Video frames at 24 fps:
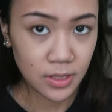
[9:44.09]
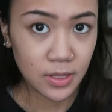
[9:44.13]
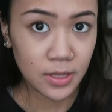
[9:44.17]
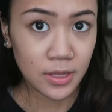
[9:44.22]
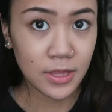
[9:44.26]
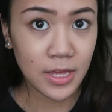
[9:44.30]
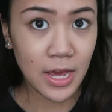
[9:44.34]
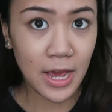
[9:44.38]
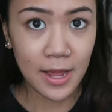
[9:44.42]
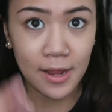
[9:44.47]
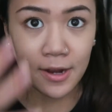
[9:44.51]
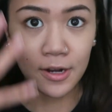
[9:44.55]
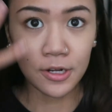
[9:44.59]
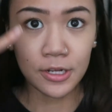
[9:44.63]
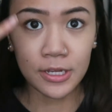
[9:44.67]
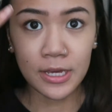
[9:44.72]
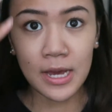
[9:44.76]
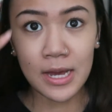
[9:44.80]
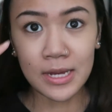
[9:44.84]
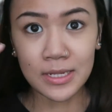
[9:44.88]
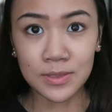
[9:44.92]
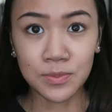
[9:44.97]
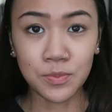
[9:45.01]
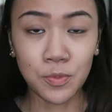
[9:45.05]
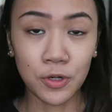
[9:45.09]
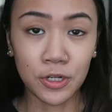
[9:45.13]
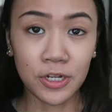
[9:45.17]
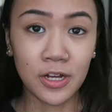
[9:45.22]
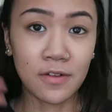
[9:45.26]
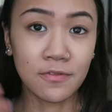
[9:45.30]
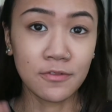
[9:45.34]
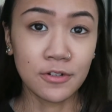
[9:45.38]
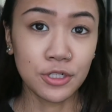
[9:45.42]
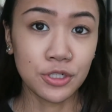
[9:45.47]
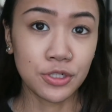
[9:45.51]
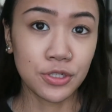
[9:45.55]
that area has more
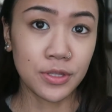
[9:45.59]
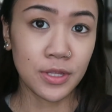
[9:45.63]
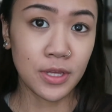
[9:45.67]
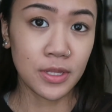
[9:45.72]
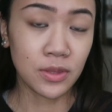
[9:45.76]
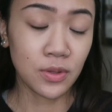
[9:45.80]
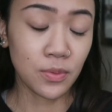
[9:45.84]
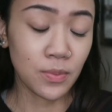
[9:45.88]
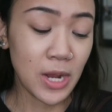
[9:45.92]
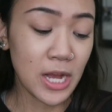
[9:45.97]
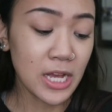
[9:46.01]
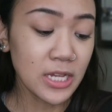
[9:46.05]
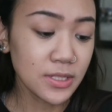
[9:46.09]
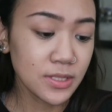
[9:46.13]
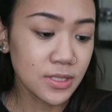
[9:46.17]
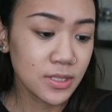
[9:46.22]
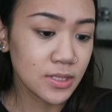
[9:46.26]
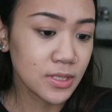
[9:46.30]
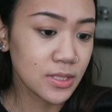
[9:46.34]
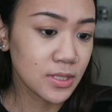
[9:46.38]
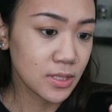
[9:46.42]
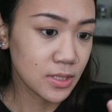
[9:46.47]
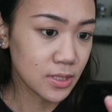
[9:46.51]
coverage than the rest.